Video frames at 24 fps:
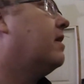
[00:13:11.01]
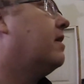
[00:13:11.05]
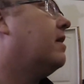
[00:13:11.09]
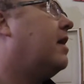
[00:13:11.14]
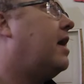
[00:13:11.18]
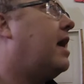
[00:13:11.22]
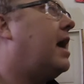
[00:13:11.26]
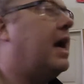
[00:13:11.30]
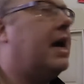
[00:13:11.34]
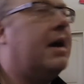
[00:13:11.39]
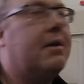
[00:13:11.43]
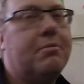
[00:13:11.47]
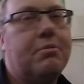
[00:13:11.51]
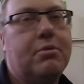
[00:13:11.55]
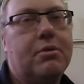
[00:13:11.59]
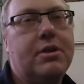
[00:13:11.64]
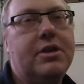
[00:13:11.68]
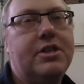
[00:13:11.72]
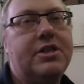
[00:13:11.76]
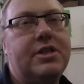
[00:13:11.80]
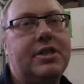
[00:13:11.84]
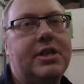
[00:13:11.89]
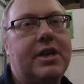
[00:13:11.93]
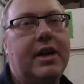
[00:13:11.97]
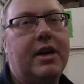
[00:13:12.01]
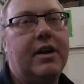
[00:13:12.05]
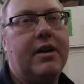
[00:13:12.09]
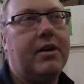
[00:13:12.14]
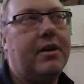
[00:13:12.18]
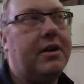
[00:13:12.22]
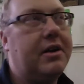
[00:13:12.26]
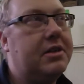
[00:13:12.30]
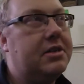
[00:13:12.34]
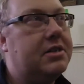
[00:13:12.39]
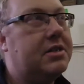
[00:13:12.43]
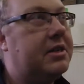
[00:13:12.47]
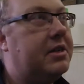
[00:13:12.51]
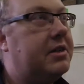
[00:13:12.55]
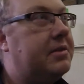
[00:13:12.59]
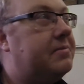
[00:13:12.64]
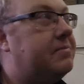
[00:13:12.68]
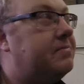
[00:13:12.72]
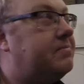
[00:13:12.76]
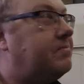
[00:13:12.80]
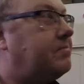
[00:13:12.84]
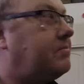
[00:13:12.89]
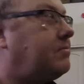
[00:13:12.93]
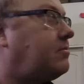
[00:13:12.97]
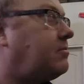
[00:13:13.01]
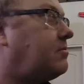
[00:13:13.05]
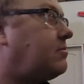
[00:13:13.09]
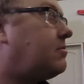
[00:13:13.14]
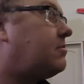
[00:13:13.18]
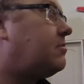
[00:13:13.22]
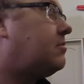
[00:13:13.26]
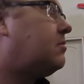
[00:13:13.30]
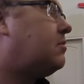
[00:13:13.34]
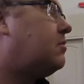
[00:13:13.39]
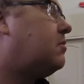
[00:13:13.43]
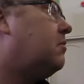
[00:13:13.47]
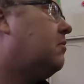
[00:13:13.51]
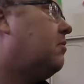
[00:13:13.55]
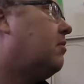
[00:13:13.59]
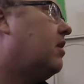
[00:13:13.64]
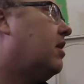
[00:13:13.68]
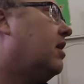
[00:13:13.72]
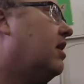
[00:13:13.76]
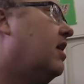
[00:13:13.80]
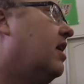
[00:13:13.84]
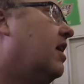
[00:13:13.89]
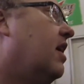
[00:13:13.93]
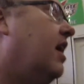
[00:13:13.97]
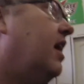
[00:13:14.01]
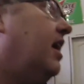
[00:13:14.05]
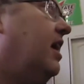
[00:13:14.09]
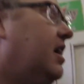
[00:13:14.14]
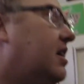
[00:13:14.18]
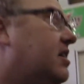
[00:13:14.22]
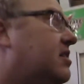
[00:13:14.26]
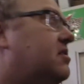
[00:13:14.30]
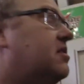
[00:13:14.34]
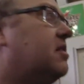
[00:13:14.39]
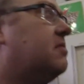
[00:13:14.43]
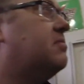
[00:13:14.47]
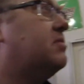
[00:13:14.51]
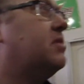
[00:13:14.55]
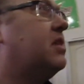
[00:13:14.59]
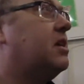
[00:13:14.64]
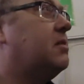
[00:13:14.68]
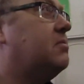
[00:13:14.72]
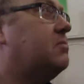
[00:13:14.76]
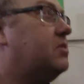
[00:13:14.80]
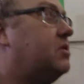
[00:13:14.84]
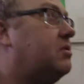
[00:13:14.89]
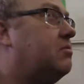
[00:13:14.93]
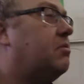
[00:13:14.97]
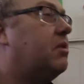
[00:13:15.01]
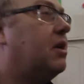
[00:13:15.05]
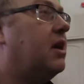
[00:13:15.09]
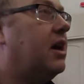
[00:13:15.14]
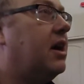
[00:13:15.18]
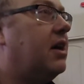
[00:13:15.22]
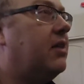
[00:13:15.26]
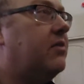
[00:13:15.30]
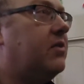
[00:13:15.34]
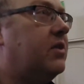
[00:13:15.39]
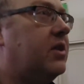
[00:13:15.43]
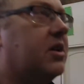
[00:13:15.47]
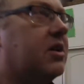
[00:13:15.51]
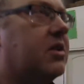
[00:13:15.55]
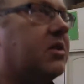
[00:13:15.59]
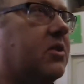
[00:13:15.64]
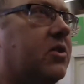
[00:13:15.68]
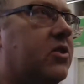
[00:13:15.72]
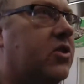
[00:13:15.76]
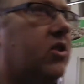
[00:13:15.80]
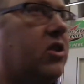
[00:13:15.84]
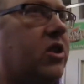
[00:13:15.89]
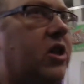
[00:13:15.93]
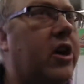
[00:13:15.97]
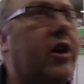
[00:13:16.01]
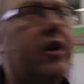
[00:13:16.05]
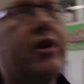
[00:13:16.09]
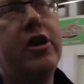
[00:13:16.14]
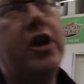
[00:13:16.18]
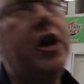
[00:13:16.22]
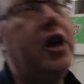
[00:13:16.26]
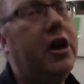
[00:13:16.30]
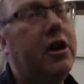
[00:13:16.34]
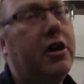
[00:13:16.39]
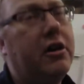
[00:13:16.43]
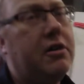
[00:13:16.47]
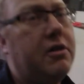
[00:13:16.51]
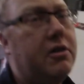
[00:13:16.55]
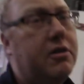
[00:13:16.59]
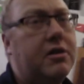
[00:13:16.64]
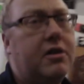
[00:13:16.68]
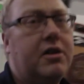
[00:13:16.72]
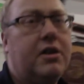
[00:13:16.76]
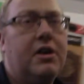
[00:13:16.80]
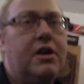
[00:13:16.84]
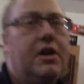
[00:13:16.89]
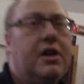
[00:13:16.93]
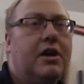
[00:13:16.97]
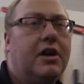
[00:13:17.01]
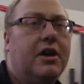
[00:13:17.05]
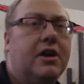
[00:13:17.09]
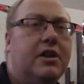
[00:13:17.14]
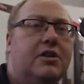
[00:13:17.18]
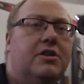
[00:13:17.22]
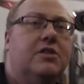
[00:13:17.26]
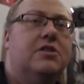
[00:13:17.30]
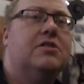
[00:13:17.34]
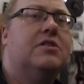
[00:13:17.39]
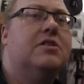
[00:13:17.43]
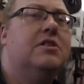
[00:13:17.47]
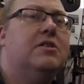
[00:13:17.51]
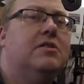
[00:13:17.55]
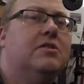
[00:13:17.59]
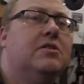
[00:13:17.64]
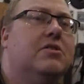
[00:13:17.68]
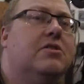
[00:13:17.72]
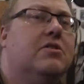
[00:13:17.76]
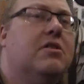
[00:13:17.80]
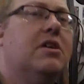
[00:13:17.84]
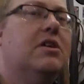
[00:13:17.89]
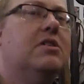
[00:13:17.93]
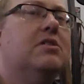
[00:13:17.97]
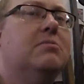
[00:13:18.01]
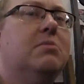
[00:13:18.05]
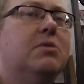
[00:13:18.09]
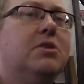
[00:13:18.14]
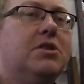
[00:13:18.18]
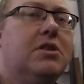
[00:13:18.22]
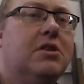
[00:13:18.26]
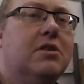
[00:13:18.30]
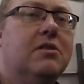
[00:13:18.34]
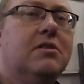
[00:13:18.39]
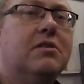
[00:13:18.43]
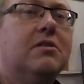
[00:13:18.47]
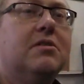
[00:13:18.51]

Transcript: I appreciate honesty. And sometimes you buy a vehicle and they're like, yeah, it just needs a transmission.